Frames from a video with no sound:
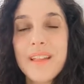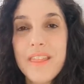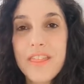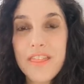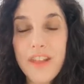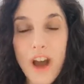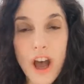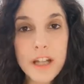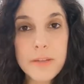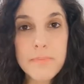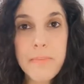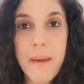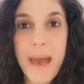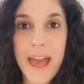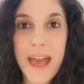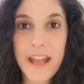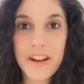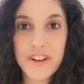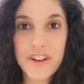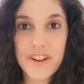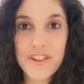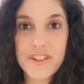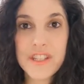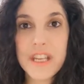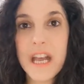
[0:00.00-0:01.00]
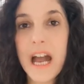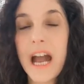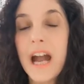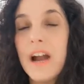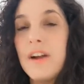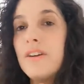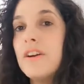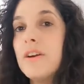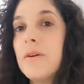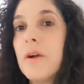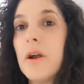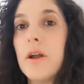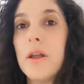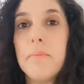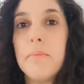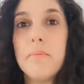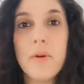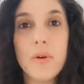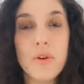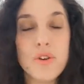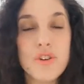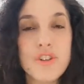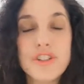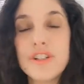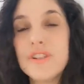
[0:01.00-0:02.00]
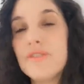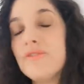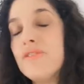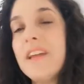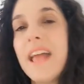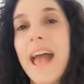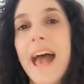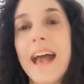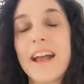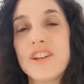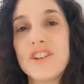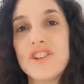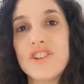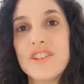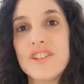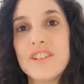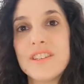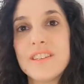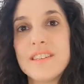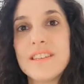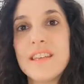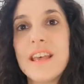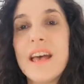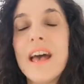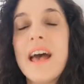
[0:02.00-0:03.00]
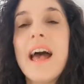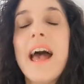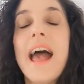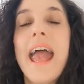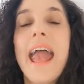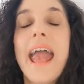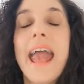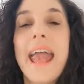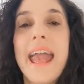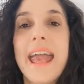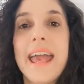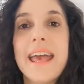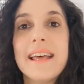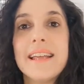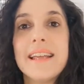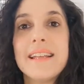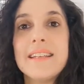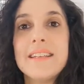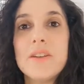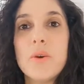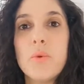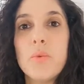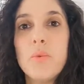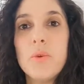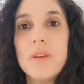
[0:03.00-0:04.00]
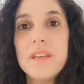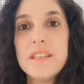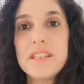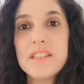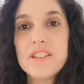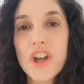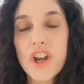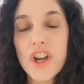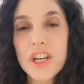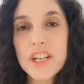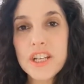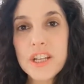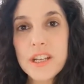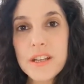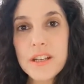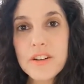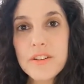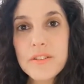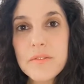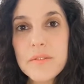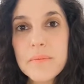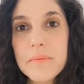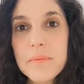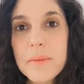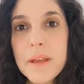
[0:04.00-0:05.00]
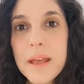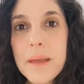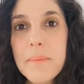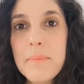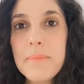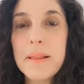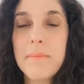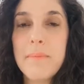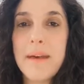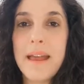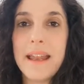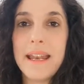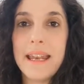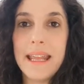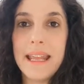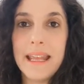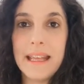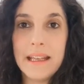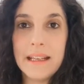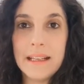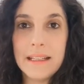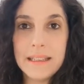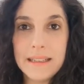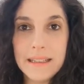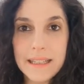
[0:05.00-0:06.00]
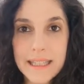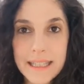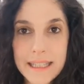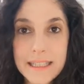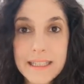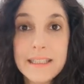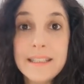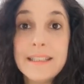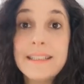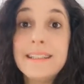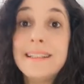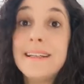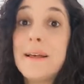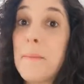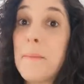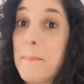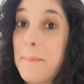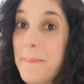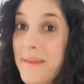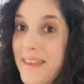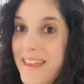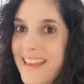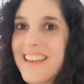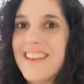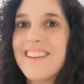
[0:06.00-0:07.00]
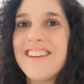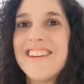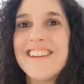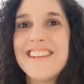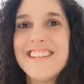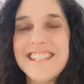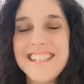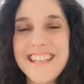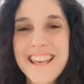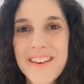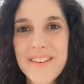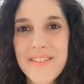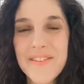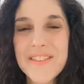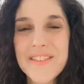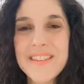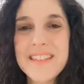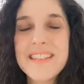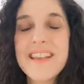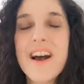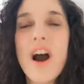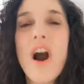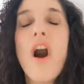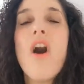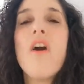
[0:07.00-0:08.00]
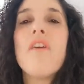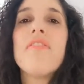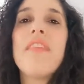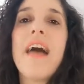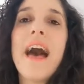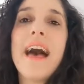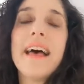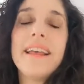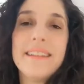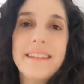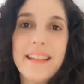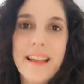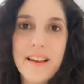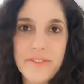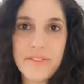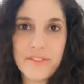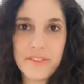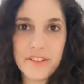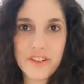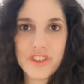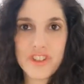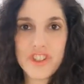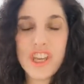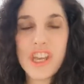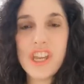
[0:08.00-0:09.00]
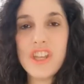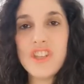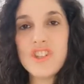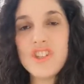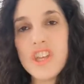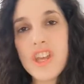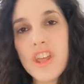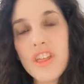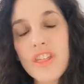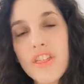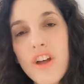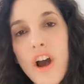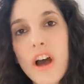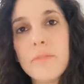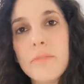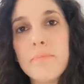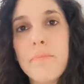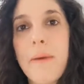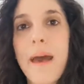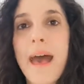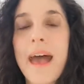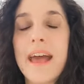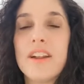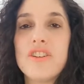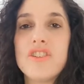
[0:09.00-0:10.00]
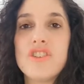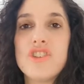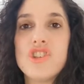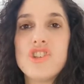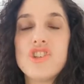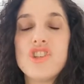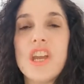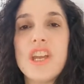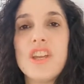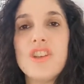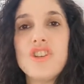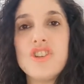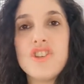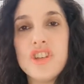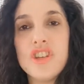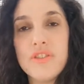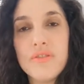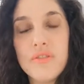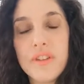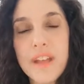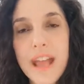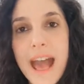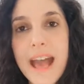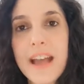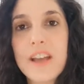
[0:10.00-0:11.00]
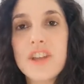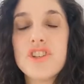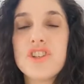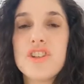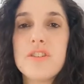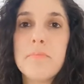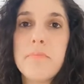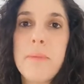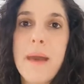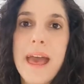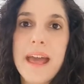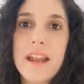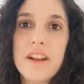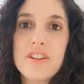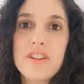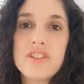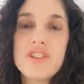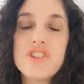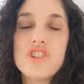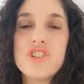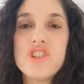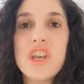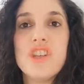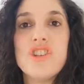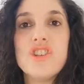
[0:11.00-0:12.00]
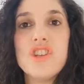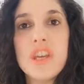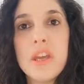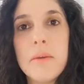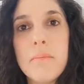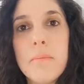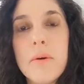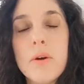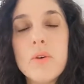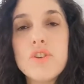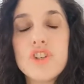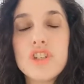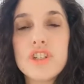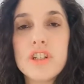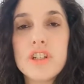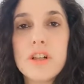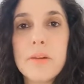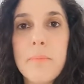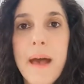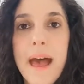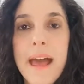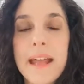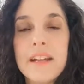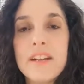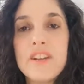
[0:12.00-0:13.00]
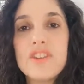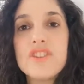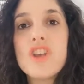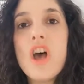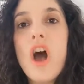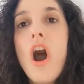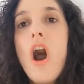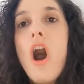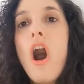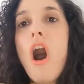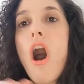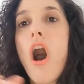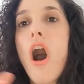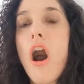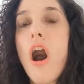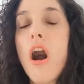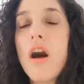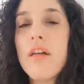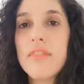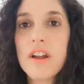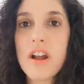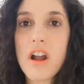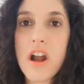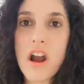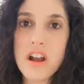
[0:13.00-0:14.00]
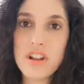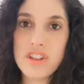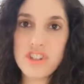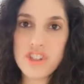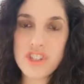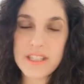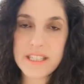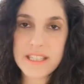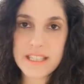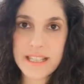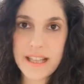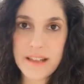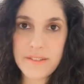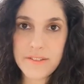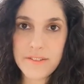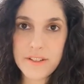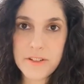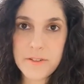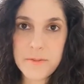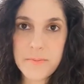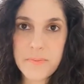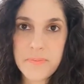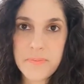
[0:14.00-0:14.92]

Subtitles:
thought patterns, our emotional reactions, and we start implementing little big shifts on that level, changing thought patterns, changing reaction patterns, changing emotional patterns on the conscious level.